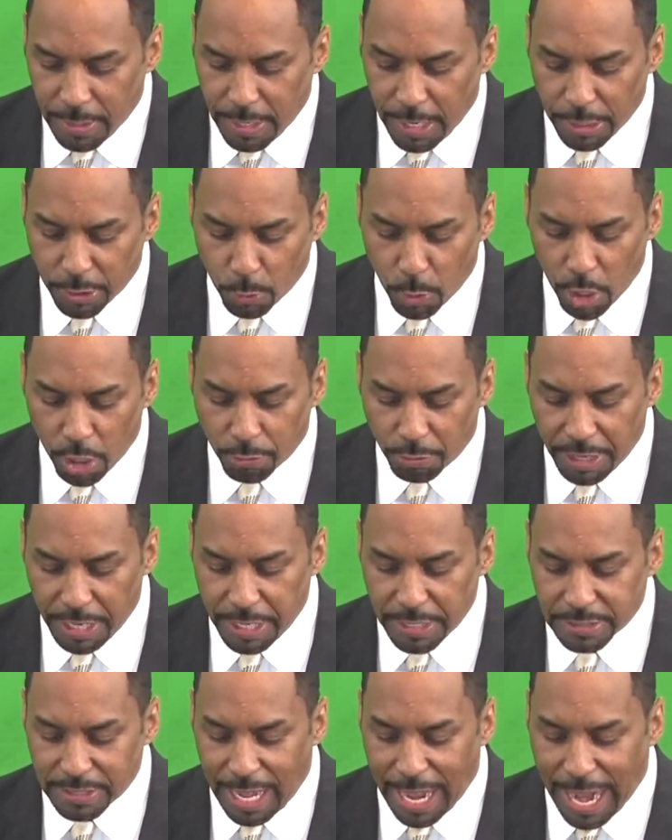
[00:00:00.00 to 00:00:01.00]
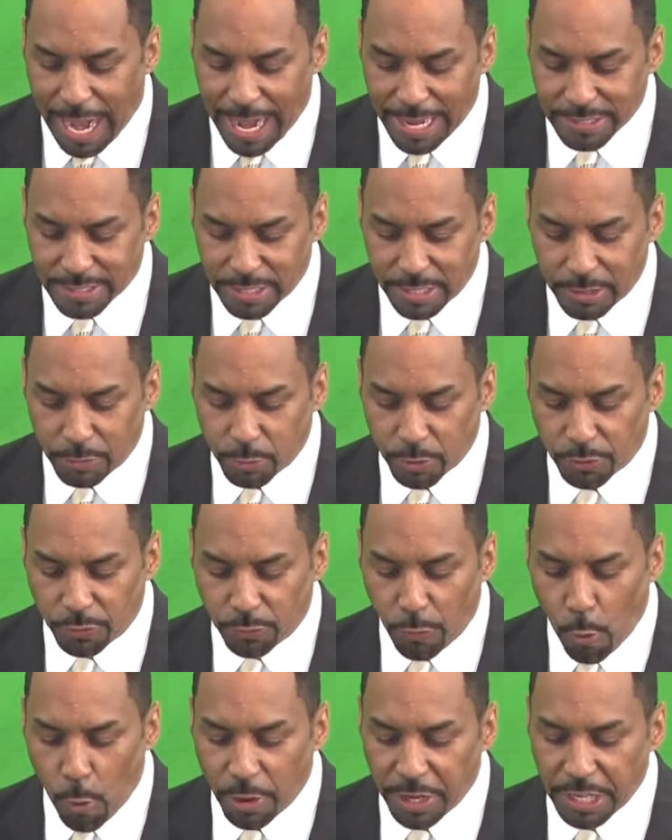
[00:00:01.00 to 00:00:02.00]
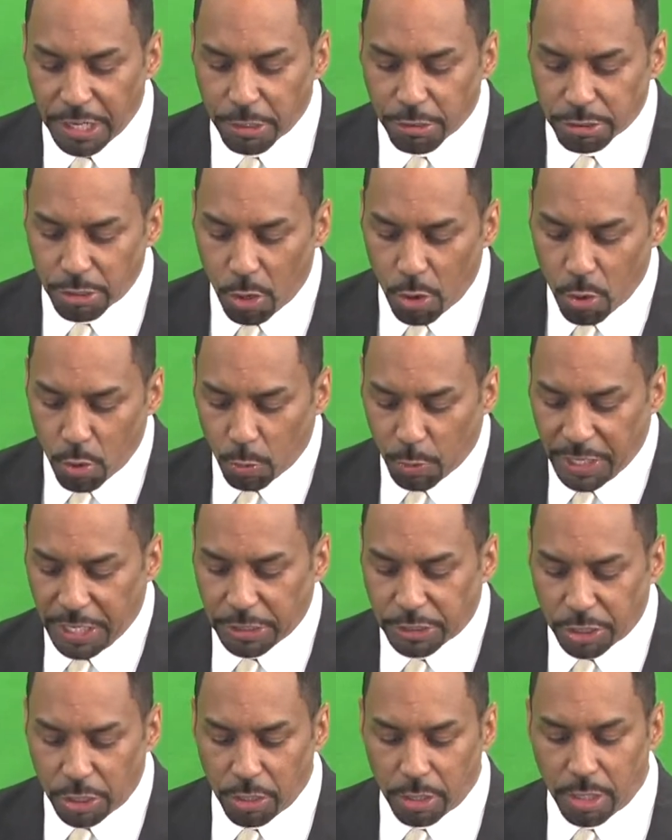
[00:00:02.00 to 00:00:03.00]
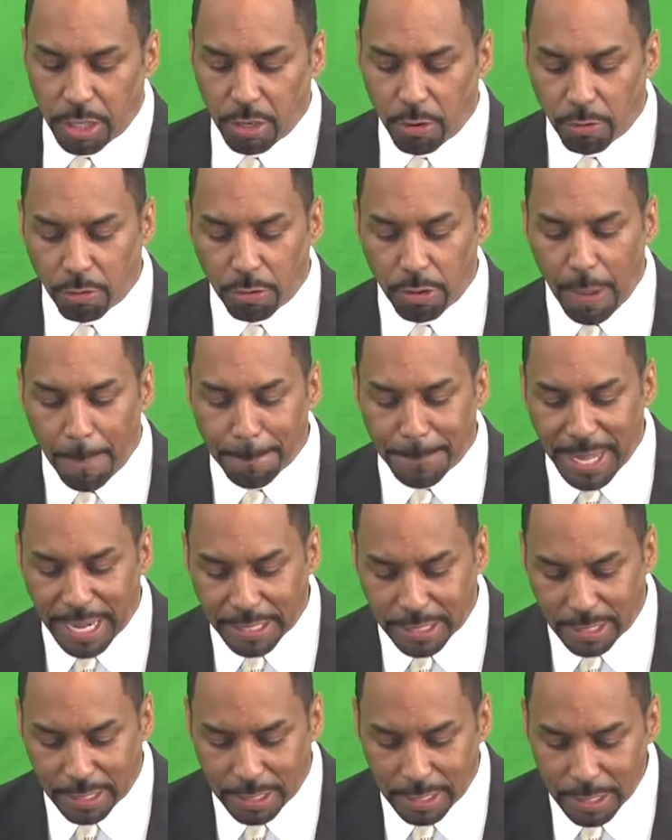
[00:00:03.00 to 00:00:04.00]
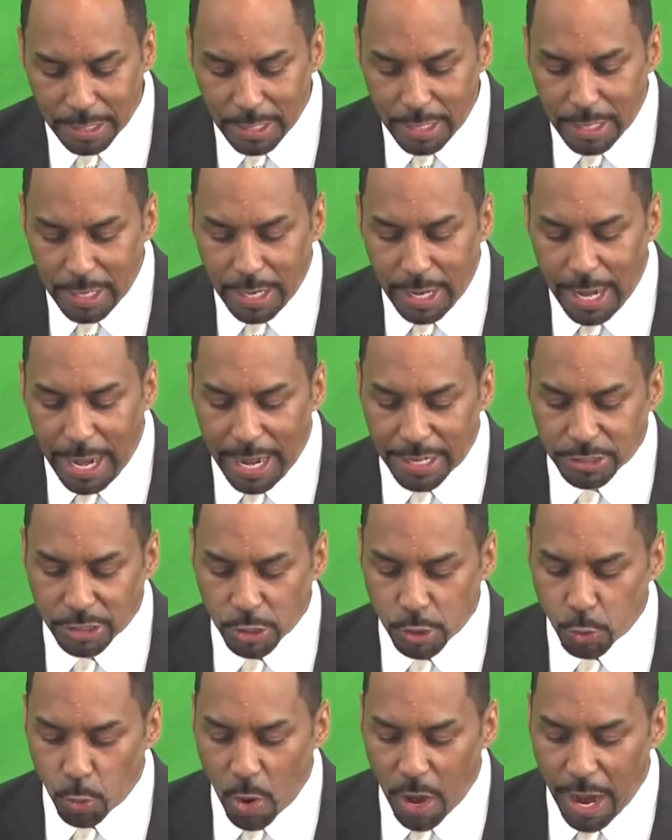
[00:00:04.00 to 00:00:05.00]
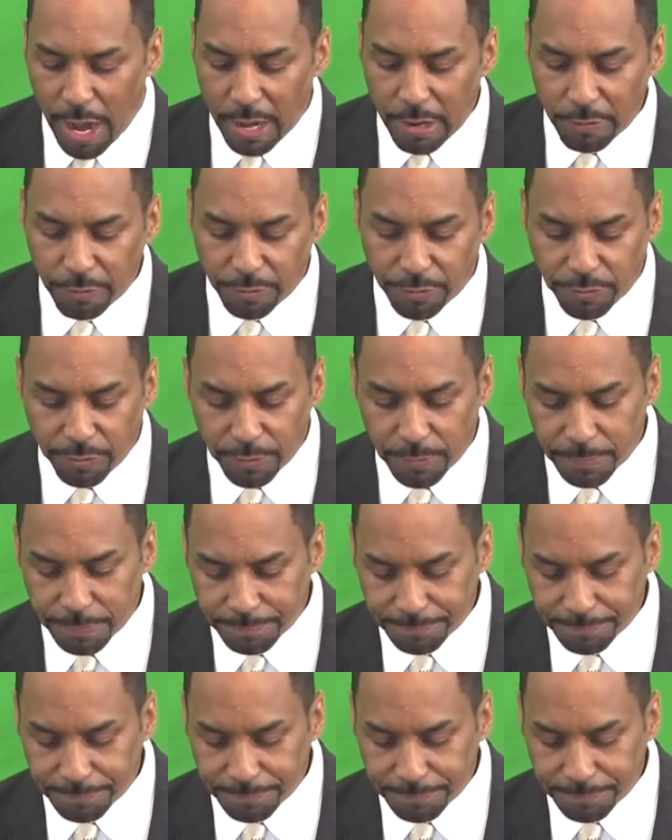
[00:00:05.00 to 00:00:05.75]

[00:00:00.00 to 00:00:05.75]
And the word reads Isaac was 40 years old when he took Rebekah as his wife.